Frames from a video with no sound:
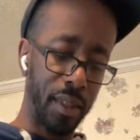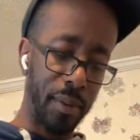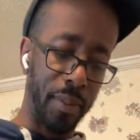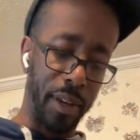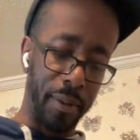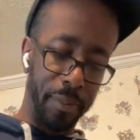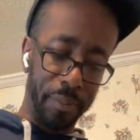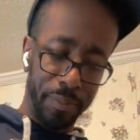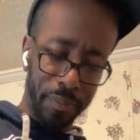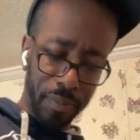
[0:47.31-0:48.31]
But
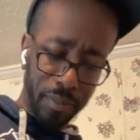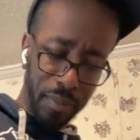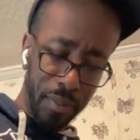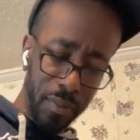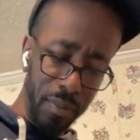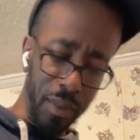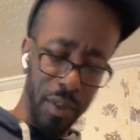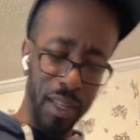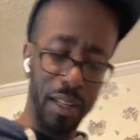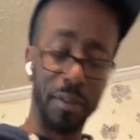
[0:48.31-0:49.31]
when
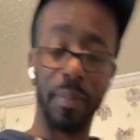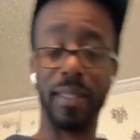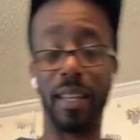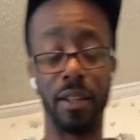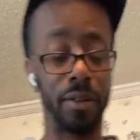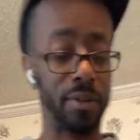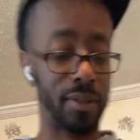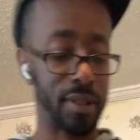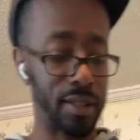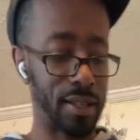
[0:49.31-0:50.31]
it comes to potatoes,